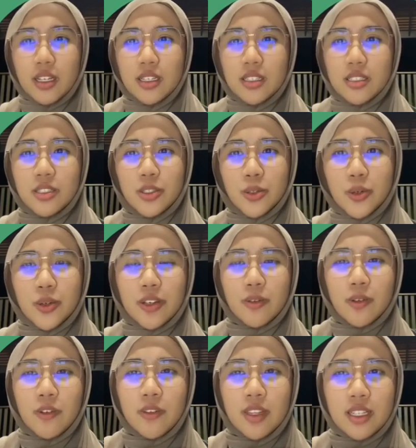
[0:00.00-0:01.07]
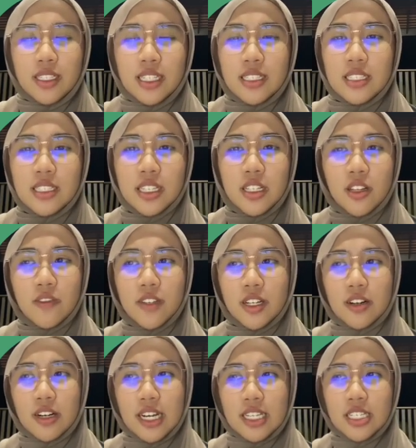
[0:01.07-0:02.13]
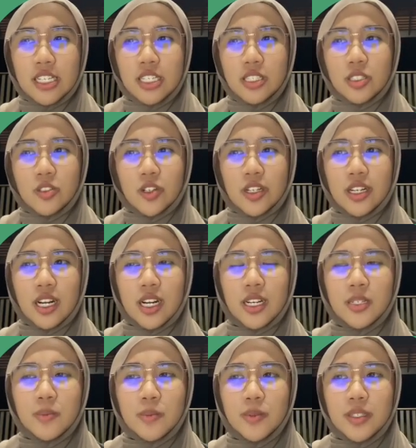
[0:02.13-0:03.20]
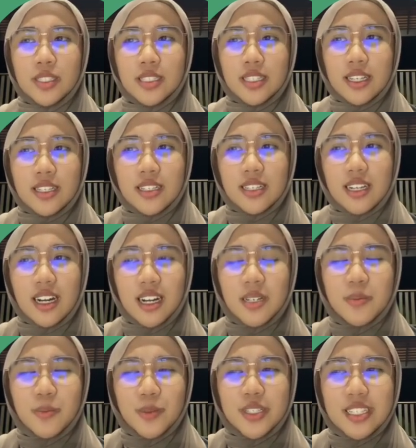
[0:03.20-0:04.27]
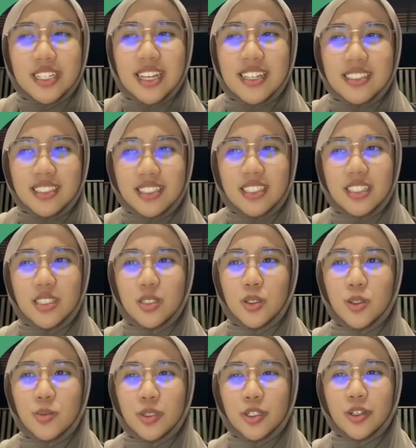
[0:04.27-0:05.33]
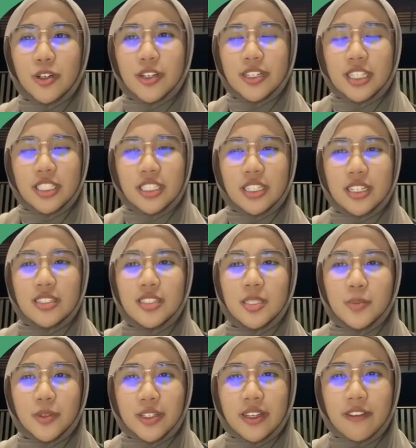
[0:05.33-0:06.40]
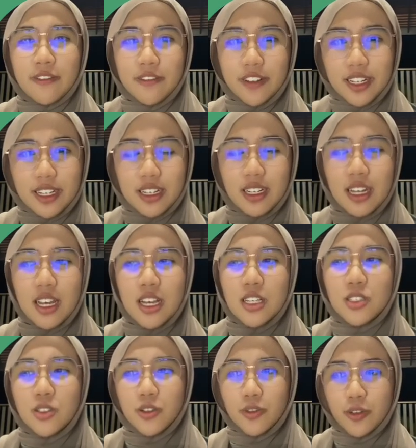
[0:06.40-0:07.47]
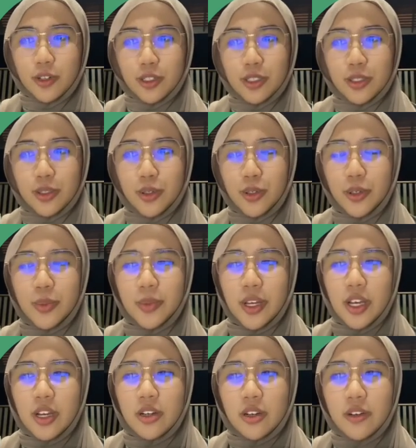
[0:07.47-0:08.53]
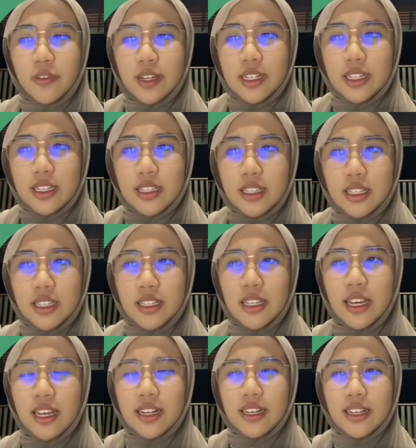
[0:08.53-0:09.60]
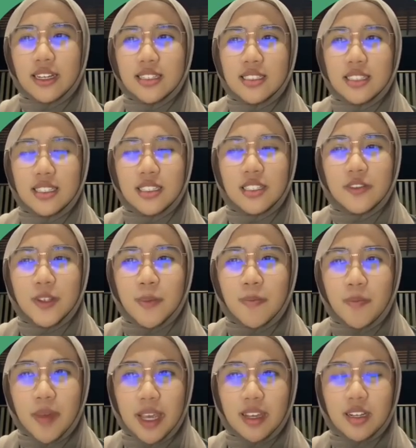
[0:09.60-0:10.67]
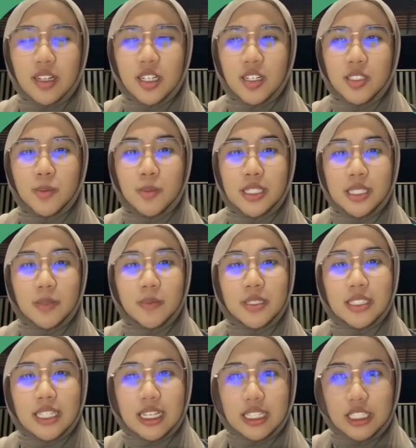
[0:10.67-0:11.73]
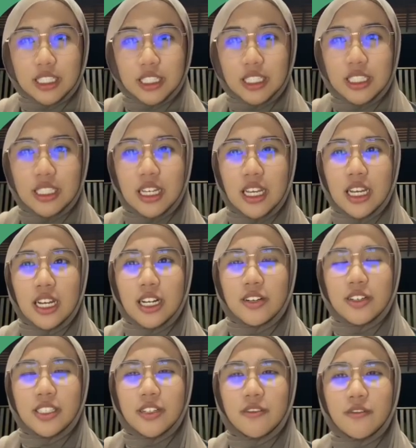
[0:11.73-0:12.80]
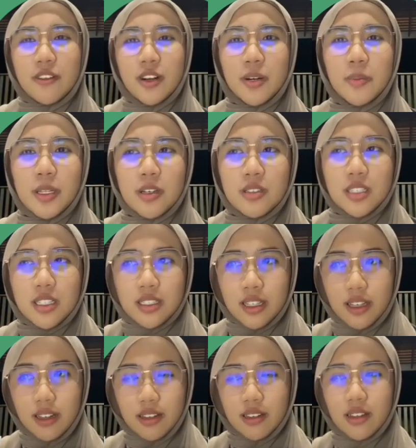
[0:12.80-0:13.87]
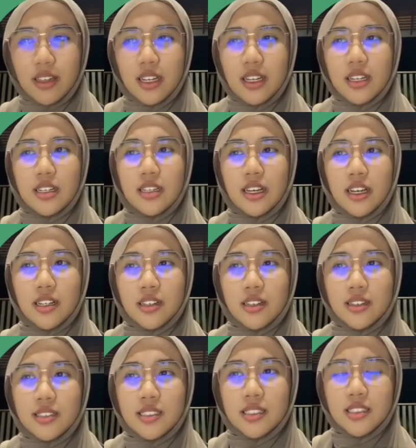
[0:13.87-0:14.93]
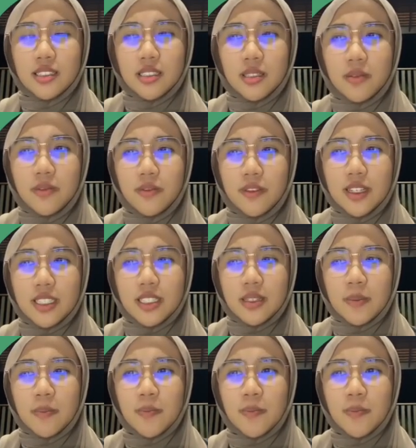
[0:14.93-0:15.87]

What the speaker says: So with this and the scale of the crisis required unprecedented global coordination and response effort. So for scope, COVID-19 had an extensive impact across multiple sectors, reaching far beyond just health. The healthcare system faced